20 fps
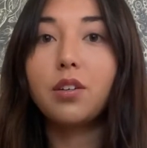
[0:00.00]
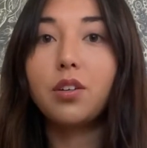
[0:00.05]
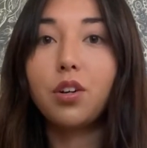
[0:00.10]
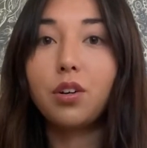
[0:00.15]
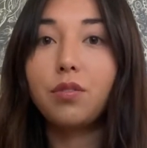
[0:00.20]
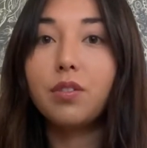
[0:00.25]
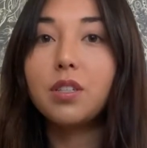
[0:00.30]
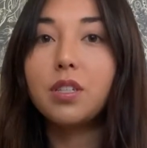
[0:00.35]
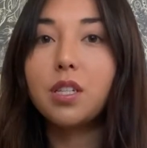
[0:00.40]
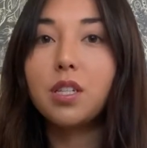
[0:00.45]

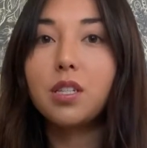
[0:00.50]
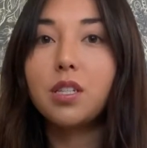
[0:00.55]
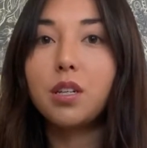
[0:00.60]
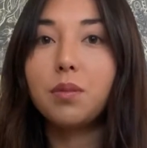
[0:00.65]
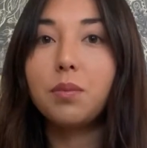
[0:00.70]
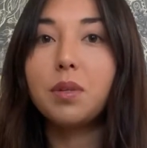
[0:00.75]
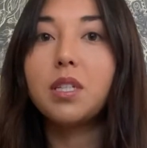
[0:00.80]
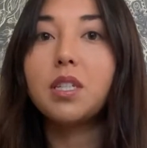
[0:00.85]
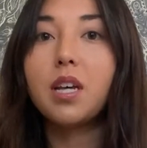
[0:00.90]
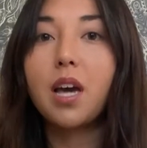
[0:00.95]
nervous
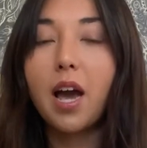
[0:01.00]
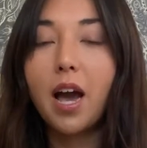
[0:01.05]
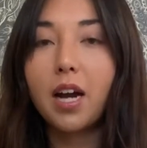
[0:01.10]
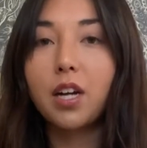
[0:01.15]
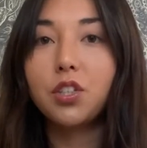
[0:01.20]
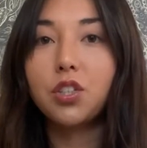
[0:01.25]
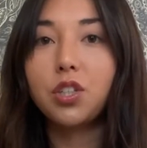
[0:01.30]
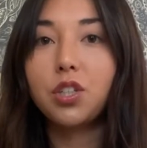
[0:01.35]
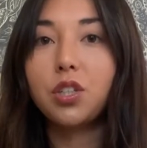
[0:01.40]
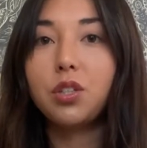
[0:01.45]
system into
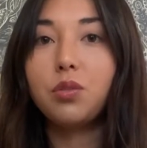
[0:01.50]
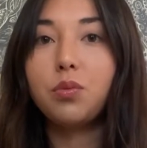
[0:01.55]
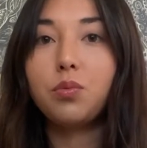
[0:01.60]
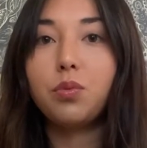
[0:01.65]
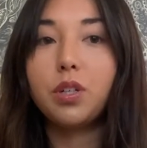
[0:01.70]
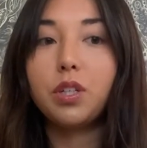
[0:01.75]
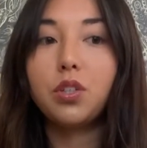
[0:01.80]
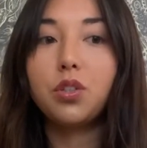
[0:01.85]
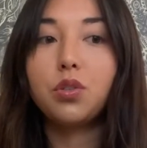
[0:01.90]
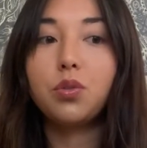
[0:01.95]
action,
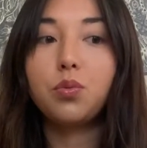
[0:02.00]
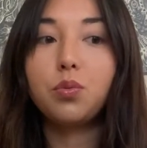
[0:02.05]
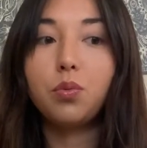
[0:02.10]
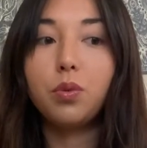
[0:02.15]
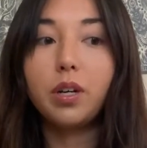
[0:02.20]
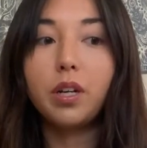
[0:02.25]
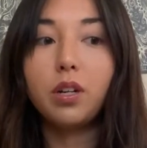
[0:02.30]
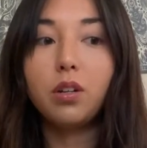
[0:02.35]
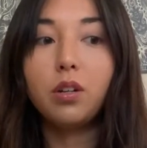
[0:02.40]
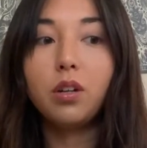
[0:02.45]
which
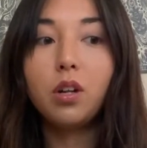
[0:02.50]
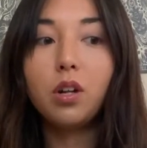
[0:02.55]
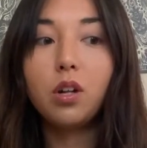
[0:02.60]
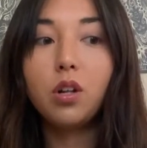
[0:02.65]
will